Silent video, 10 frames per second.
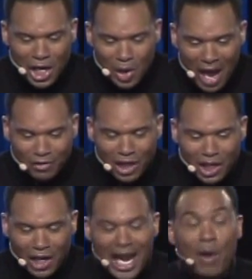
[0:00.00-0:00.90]
you have to
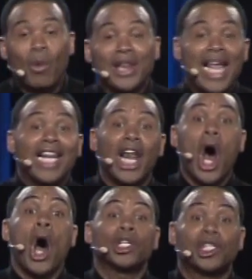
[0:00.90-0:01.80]
look at what they
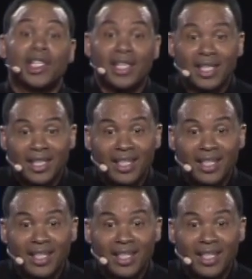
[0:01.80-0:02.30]
lost.